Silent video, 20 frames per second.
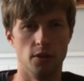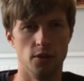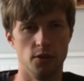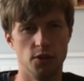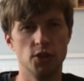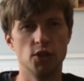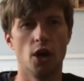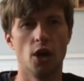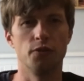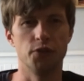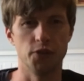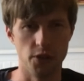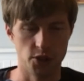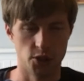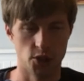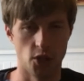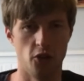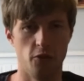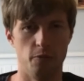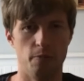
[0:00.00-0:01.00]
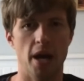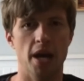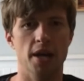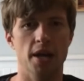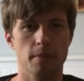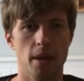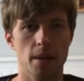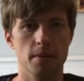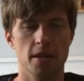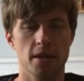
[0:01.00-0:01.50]
there's often soft
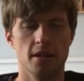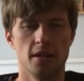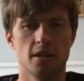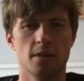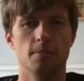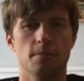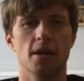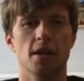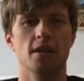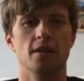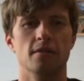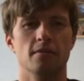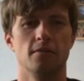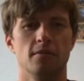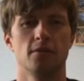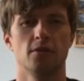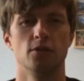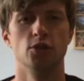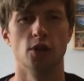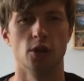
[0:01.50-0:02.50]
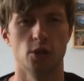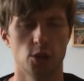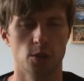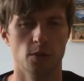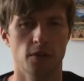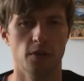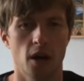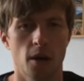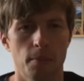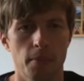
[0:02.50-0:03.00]
bed, maybe in conjunction
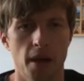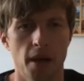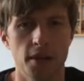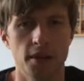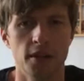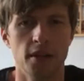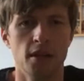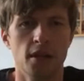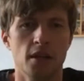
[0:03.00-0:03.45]
with hard bed.